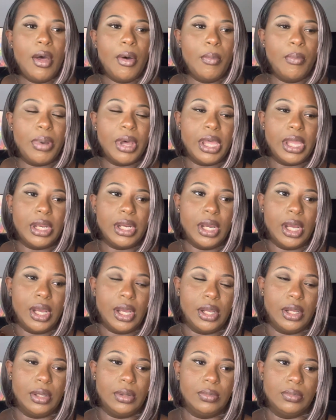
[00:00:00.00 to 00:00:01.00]
But
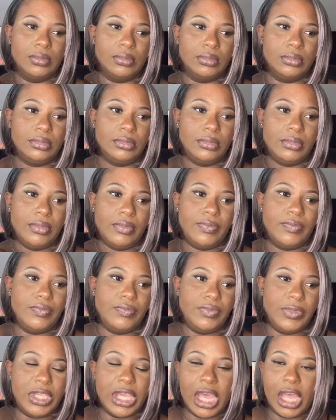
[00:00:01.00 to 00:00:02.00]

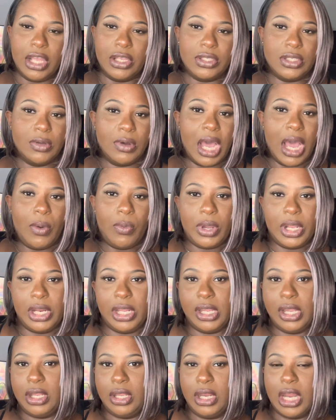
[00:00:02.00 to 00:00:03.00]
yeah, so I went
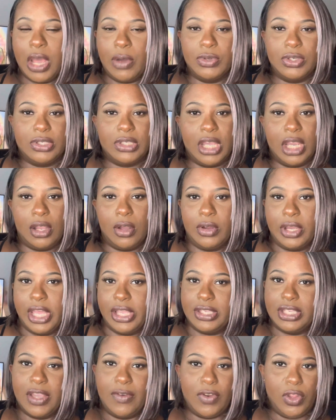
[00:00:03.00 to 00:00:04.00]
in and I was just like, okay,
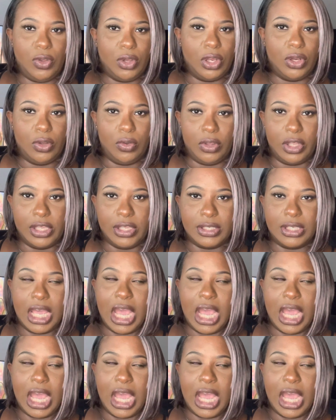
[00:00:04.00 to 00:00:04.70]
Stephanie, you can do this.